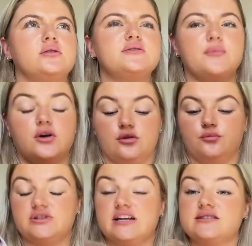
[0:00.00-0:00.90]
smaller,
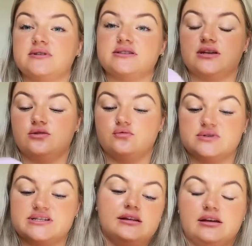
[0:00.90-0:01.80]
but that's because I
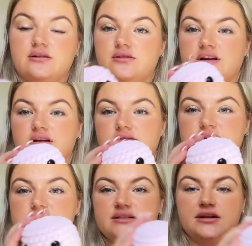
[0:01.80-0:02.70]
used thicker yarn
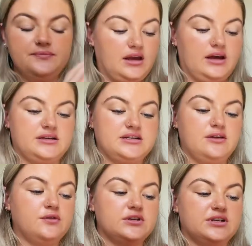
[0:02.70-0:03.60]
this time, and I
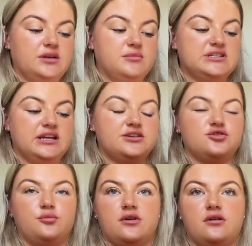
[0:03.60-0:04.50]
think for the time it takes,
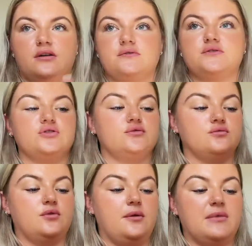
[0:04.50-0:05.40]
you're better off
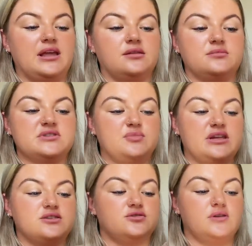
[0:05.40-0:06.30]
to make them as
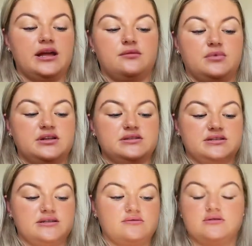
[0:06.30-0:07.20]
big as you can because
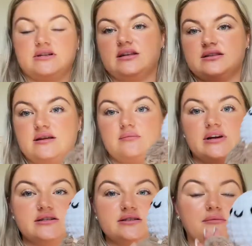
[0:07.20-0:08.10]
it's going to take the same
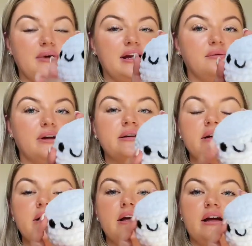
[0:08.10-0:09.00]
length of time anyway,
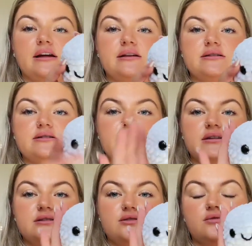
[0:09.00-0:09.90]
and
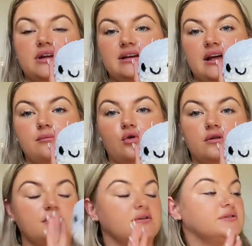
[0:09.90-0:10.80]
that you can get more
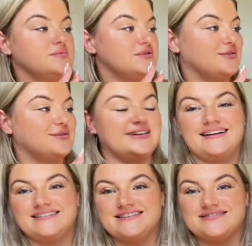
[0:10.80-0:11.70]
for them. So
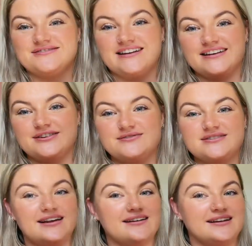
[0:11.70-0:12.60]
yeah, these are really cute.
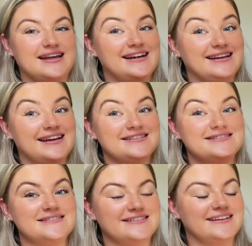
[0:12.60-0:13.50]
They are Kelly Cat
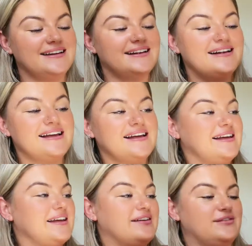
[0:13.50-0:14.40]
style,
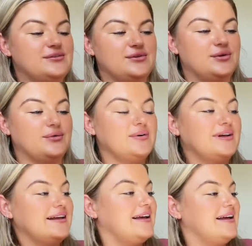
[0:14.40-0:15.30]
if you know.
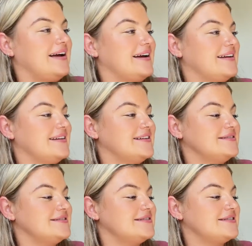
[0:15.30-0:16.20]

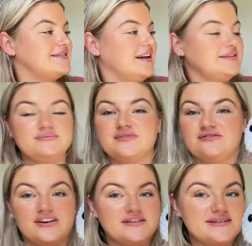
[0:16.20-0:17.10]
And yeah,
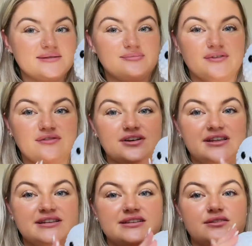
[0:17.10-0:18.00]
very simple, very
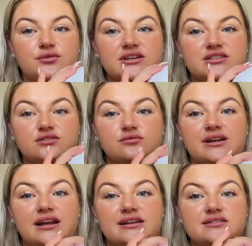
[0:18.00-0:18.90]
easy and quick to do.
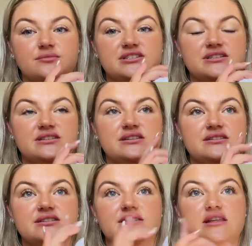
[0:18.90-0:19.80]
And last time I did
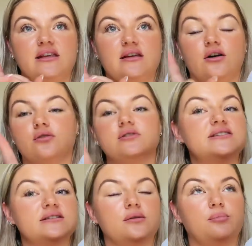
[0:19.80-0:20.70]
these, I only
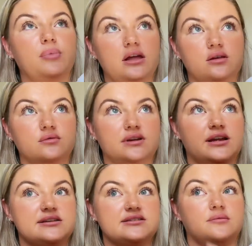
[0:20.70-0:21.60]
did the pink one
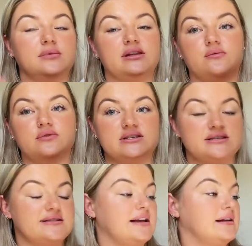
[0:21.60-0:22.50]
last time, and that one
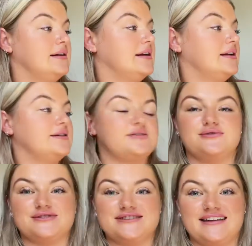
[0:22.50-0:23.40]
did sell, so we'll
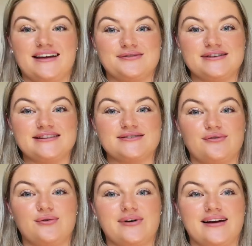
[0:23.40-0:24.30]
just see how these
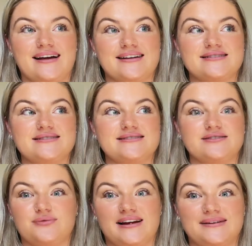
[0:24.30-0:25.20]
go at
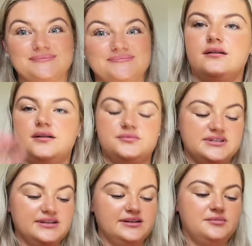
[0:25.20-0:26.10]
Dwella. I was
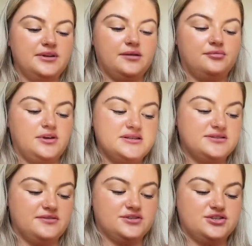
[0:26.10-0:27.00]
a little bit
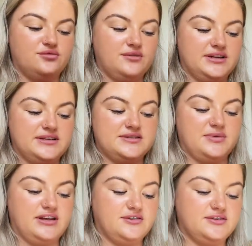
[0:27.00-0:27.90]
apprehensive on showing this
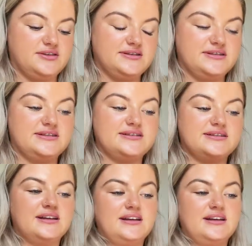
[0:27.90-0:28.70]
because